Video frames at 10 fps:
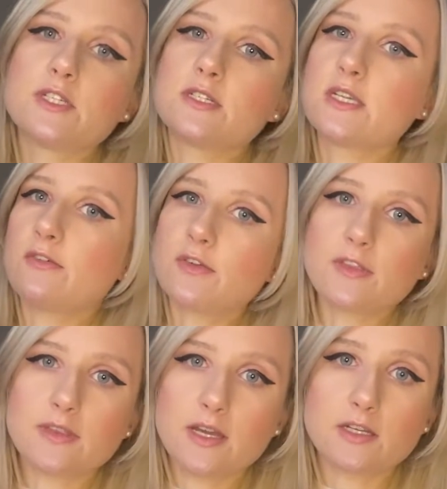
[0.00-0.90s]
and
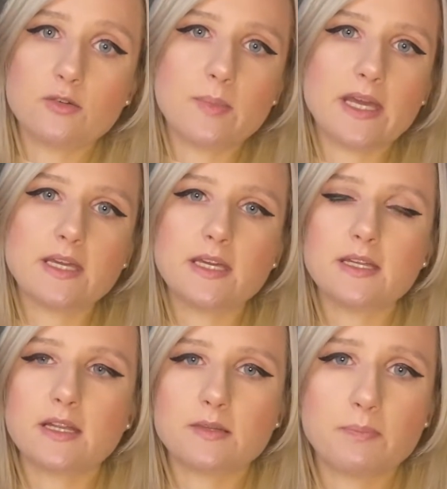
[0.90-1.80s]
everything that you're
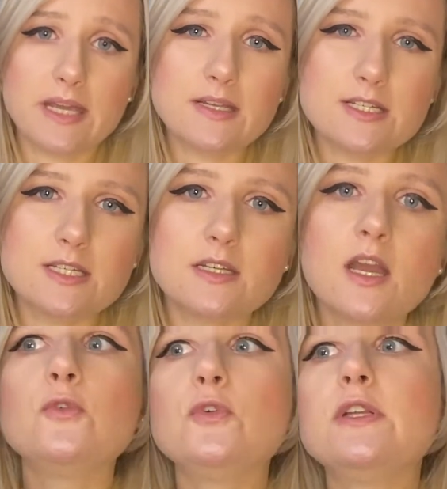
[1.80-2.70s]
making and painting
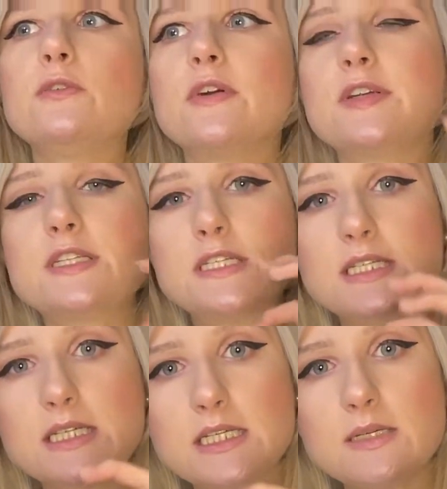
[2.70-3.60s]
really very
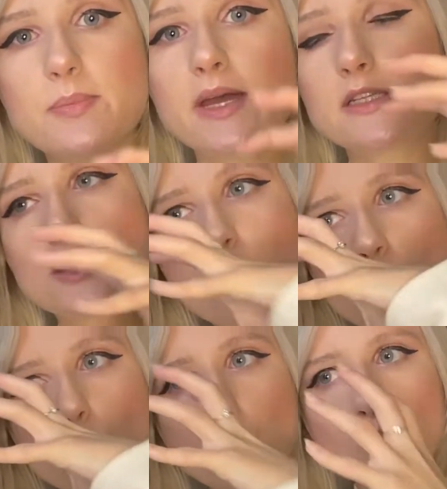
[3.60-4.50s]
deep and
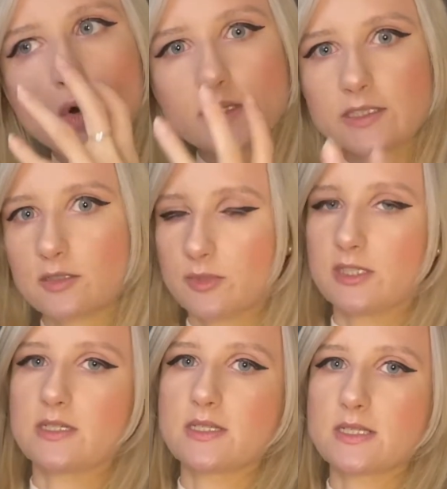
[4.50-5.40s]

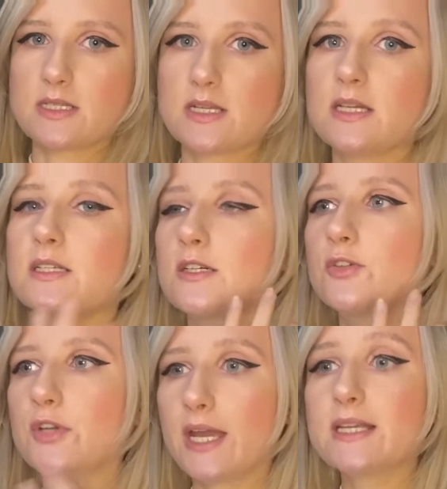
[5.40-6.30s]
voluminous. It
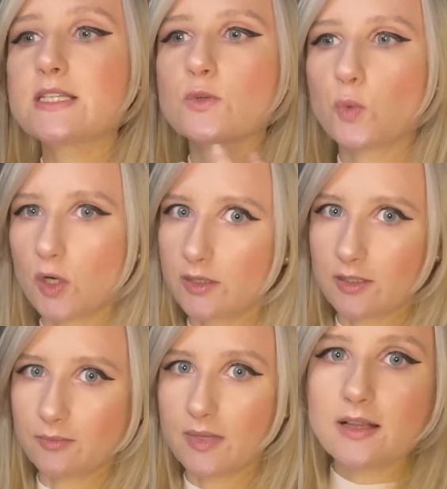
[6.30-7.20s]
creates
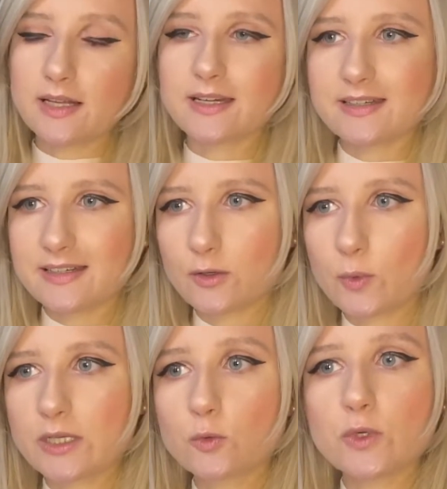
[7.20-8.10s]
volume, like
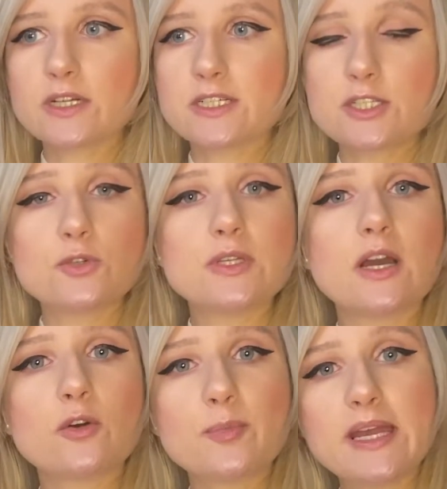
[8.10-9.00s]
when we are doing
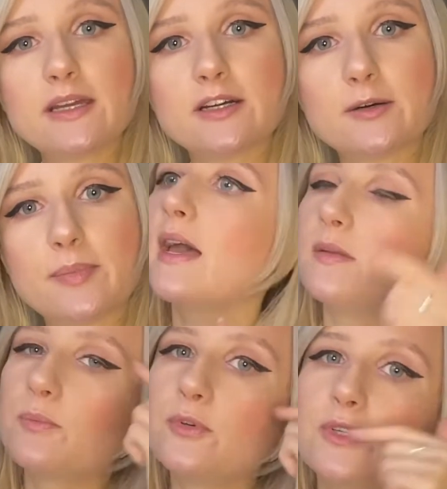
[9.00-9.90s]
our makeup
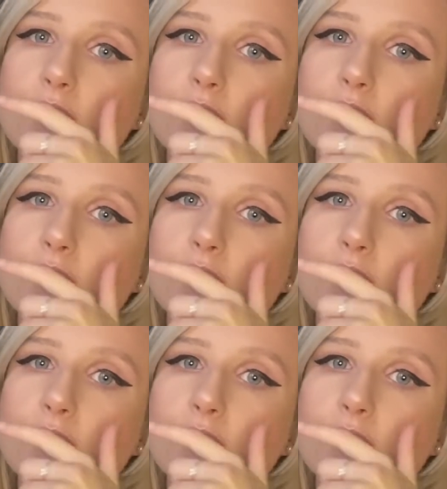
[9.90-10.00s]
and putting